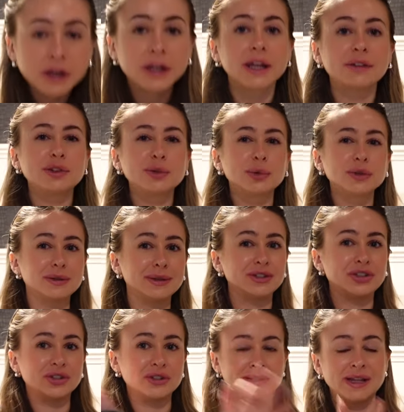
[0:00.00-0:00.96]
if you want to
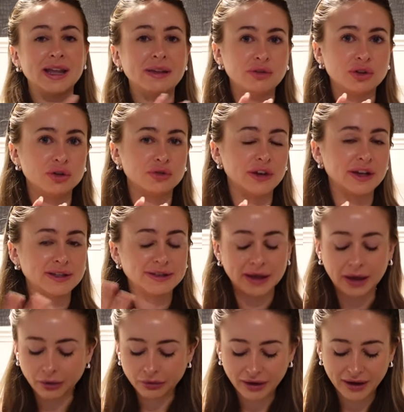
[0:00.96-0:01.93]
just even your face
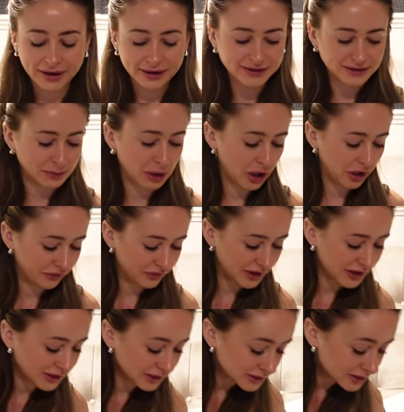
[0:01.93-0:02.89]
out that is
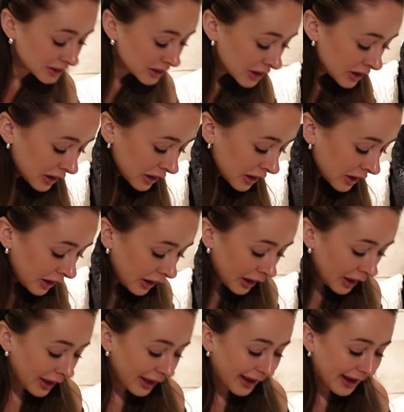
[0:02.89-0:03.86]
perfect
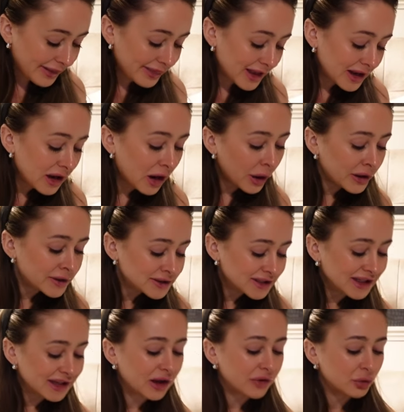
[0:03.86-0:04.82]
and then
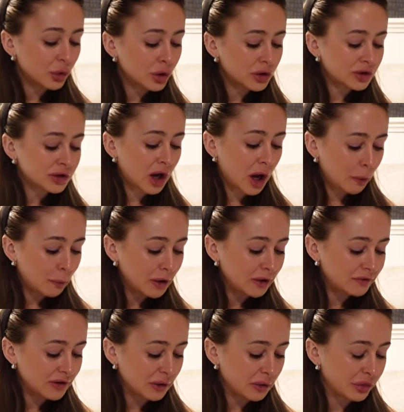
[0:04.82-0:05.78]
lastly, I've got a couple
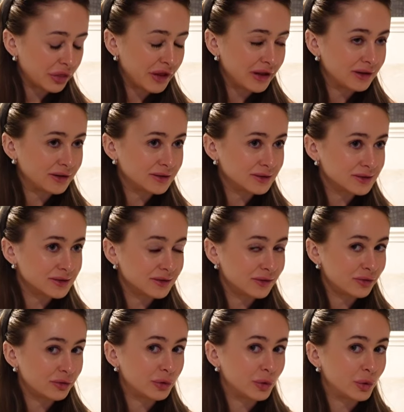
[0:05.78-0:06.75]
of little things
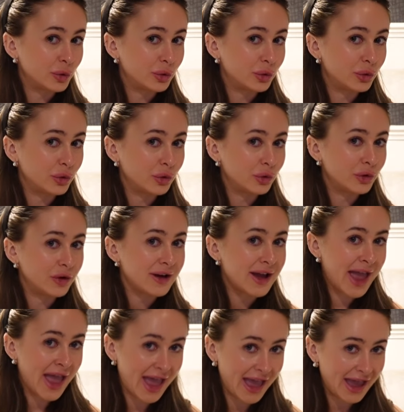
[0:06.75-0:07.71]
for
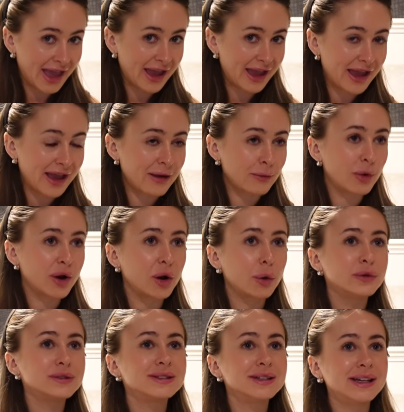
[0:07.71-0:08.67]
hair. When I
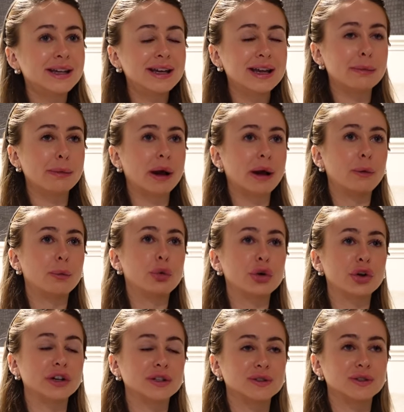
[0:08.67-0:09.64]
was thinking about
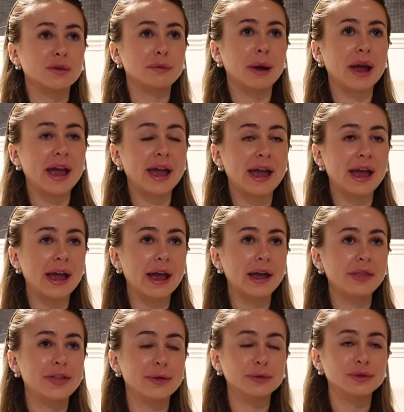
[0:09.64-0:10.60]
products for my
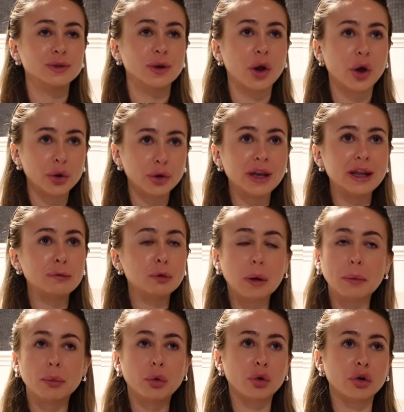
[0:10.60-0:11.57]
hair, there was only
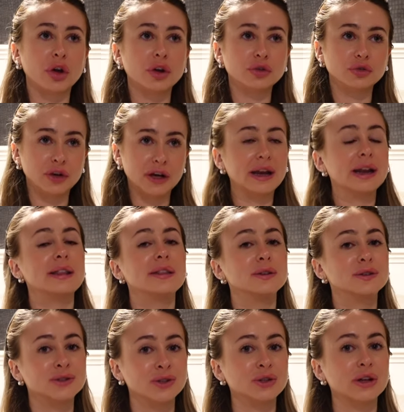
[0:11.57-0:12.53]
one product really
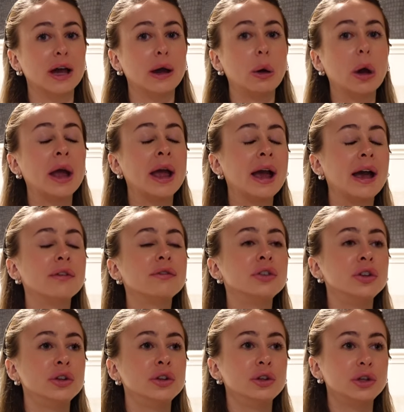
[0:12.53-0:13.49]
that stood out. I have
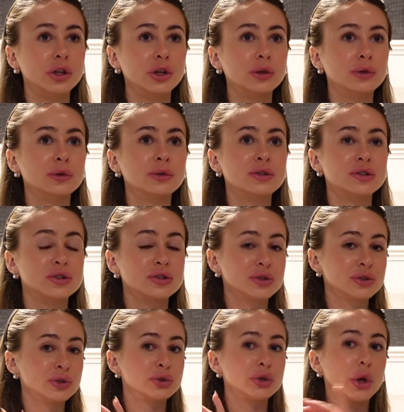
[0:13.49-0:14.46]
used
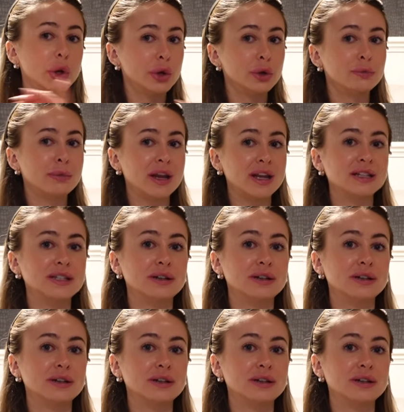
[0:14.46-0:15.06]
so many